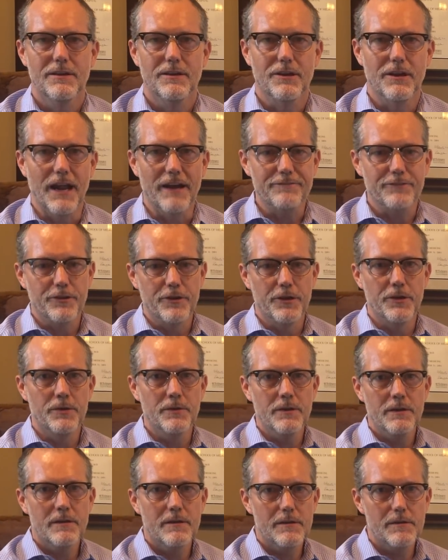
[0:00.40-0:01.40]
Good
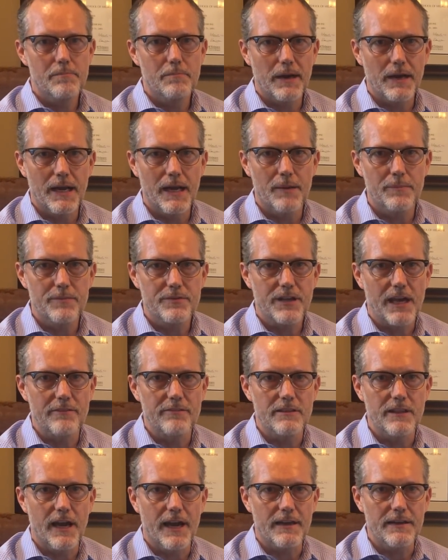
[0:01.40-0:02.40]
afternoon. My name is
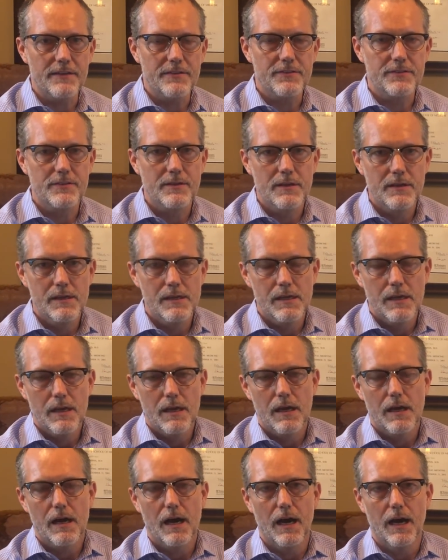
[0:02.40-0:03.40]
Kevin Latinis.
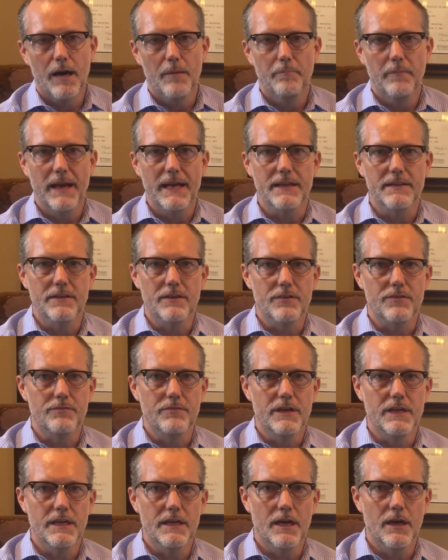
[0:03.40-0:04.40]
I'm making this
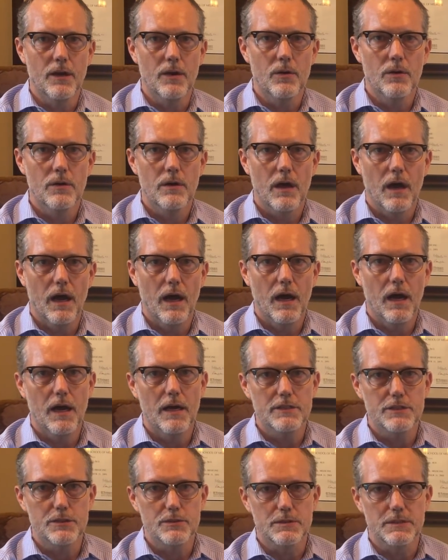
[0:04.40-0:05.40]
video
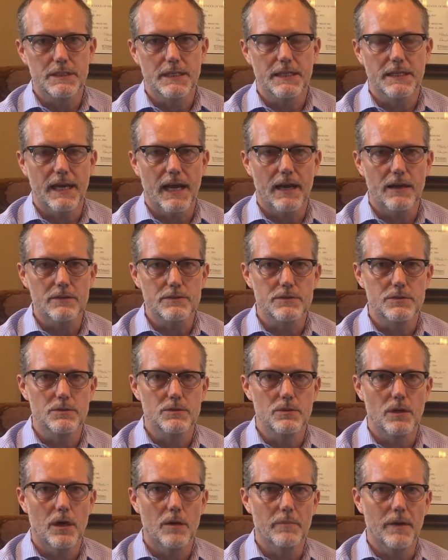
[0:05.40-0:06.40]
to send out
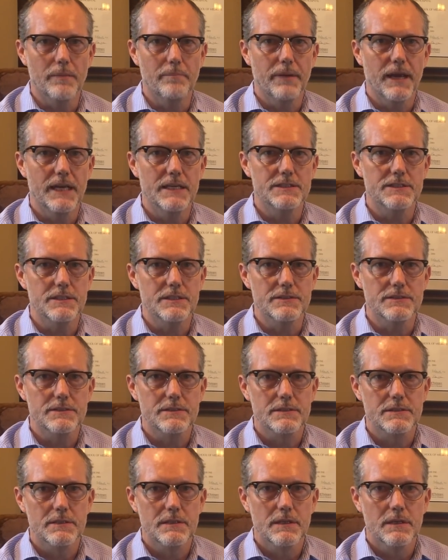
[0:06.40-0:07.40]
to all my
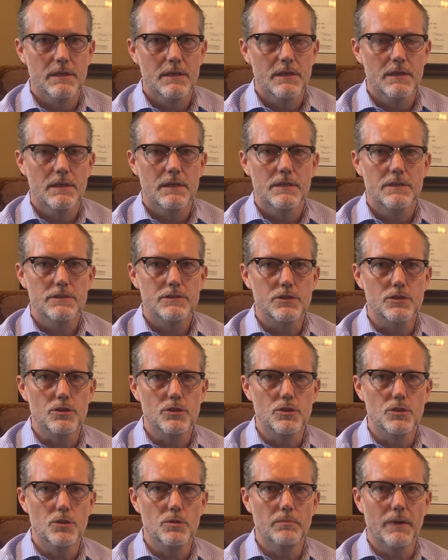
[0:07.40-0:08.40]
patients,
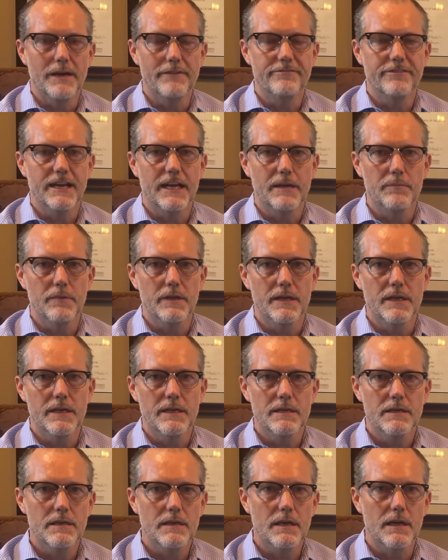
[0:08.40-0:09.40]
to my family,
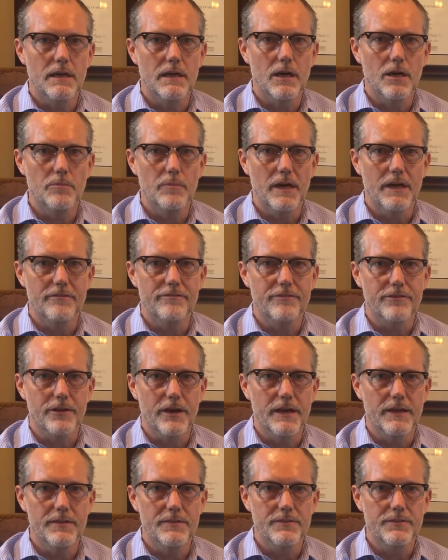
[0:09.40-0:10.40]
and all my
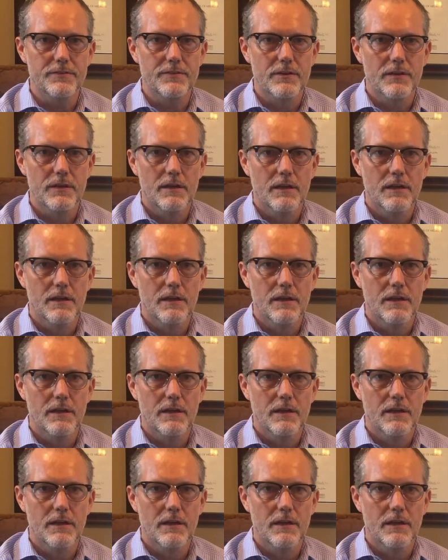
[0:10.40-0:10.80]
friends